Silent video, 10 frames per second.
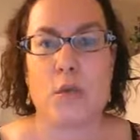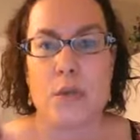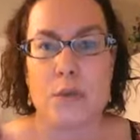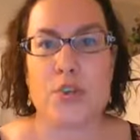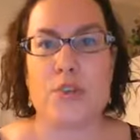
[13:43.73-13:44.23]

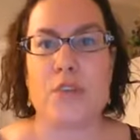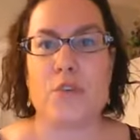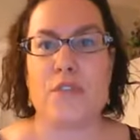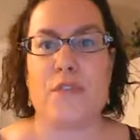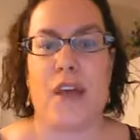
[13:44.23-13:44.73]
reducing
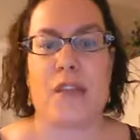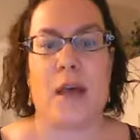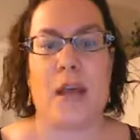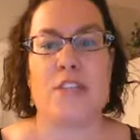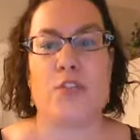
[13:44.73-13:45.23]
those fine
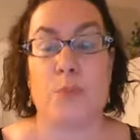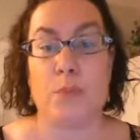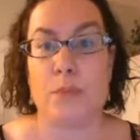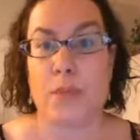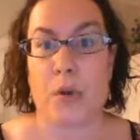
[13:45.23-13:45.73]
lines or,
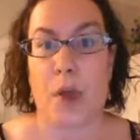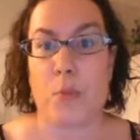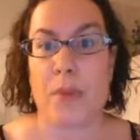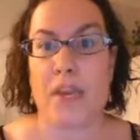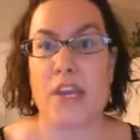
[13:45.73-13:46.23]

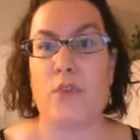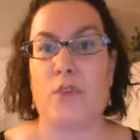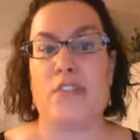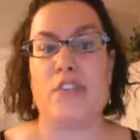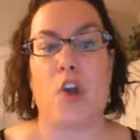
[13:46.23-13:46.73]
helping heal
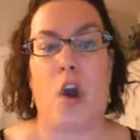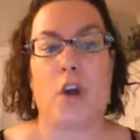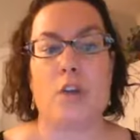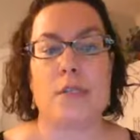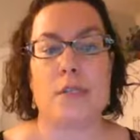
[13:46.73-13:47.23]
those
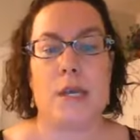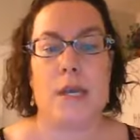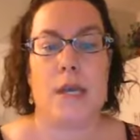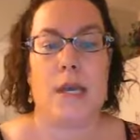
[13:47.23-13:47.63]
scars.